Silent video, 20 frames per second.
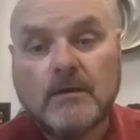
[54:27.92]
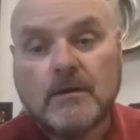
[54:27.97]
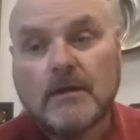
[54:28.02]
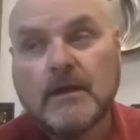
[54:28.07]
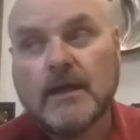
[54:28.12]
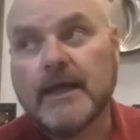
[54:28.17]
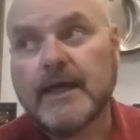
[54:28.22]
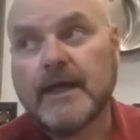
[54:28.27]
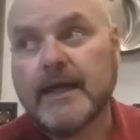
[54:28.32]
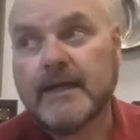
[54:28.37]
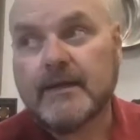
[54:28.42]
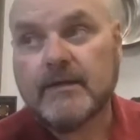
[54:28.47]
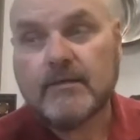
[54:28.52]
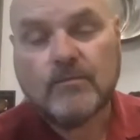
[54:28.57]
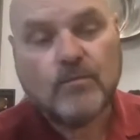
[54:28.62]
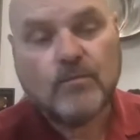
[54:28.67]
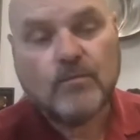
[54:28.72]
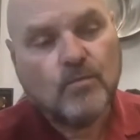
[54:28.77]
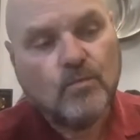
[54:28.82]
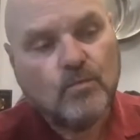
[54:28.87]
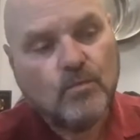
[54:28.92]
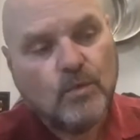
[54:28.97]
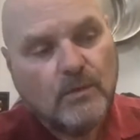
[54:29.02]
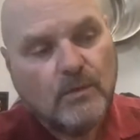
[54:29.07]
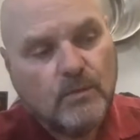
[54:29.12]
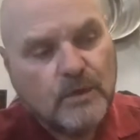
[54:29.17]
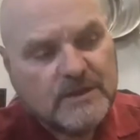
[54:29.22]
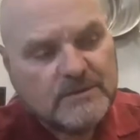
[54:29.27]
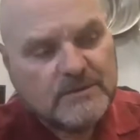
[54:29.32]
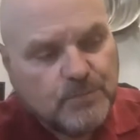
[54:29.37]
and we
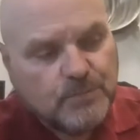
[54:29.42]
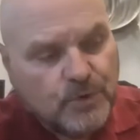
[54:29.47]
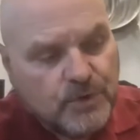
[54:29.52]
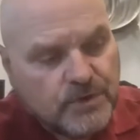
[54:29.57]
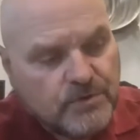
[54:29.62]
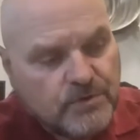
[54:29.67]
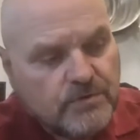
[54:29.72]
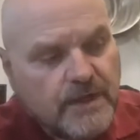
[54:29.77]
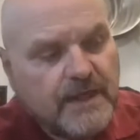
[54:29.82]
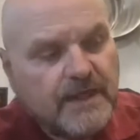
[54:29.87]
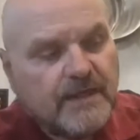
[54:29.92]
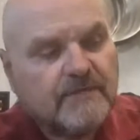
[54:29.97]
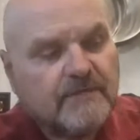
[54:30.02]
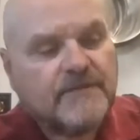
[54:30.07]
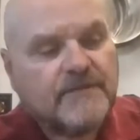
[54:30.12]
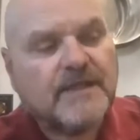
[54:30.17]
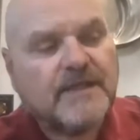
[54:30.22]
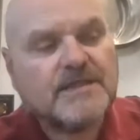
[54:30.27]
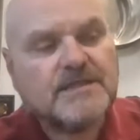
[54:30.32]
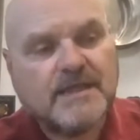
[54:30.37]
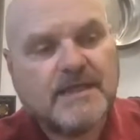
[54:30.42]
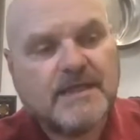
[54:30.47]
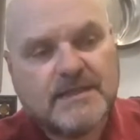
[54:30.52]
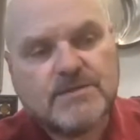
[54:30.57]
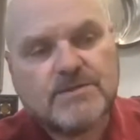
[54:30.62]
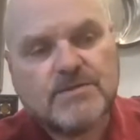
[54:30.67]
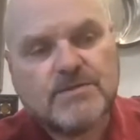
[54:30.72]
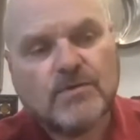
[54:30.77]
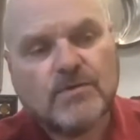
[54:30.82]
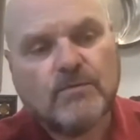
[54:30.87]
just put creative things
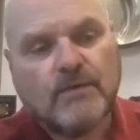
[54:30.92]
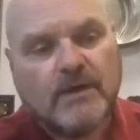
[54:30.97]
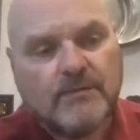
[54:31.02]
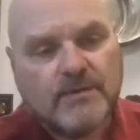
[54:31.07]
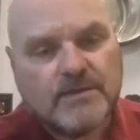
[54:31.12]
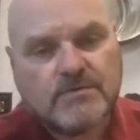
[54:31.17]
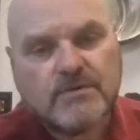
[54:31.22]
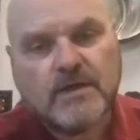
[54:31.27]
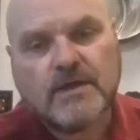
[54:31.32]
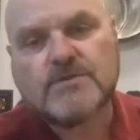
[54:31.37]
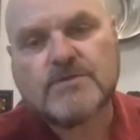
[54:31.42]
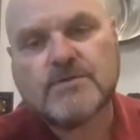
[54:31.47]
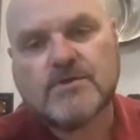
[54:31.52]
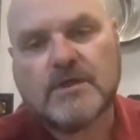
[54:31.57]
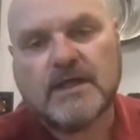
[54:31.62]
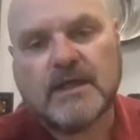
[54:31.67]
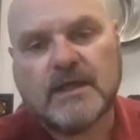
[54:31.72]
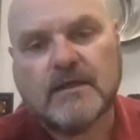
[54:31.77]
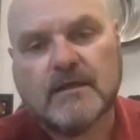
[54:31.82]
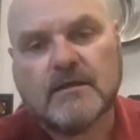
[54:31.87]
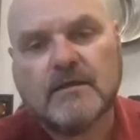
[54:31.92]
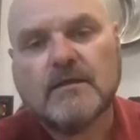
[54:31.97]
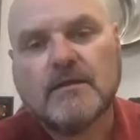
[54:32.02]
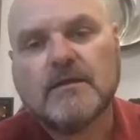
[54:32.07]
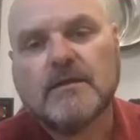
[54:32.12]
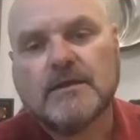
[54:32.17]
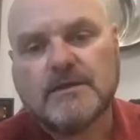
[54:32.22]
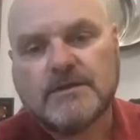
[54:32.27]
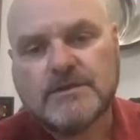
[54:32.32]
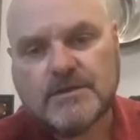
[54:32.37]
into the way we structure the deal
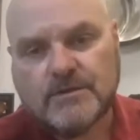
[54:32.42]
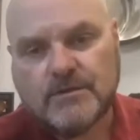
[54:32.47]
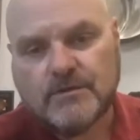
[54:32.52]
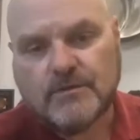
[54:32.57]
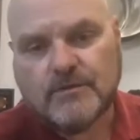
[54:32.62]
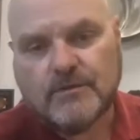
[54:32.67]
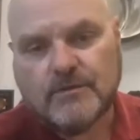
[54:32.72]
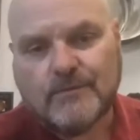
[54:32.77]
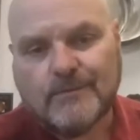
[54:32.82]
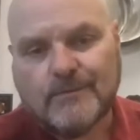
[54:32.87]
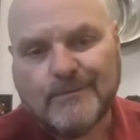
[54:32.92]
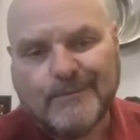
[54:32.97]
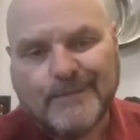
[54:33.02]
to